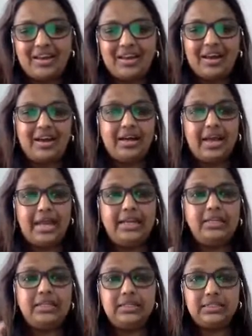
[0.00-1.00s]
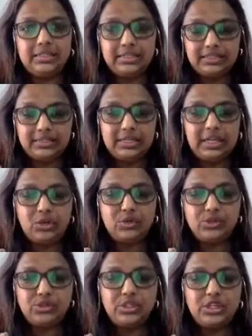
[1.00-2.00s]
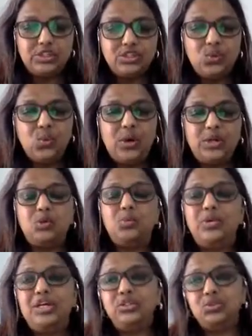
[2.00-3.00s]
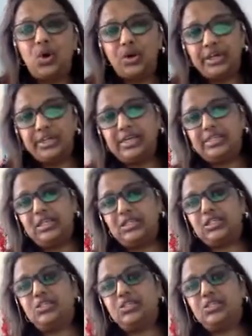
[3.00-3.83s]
And it also tells you what you bring to organization.